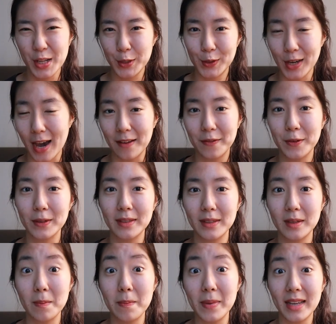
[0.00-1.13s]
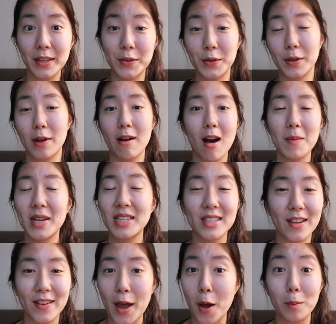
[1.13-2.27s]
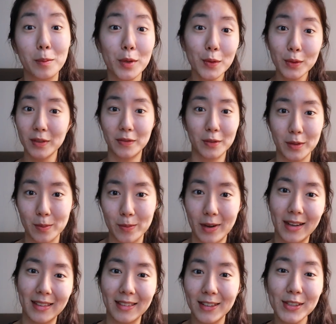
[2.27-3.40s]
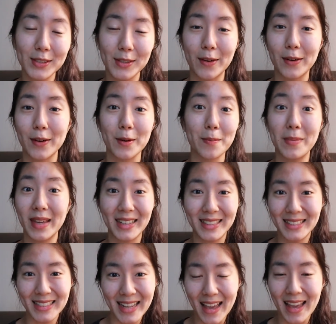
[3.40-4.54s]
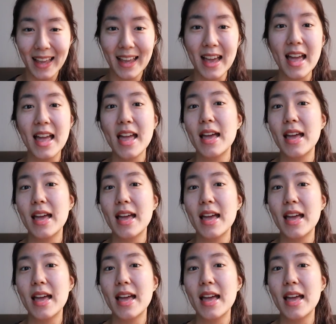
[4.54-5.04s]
chat for a little bit, you can comment on how beautiful the bride looks on her big day,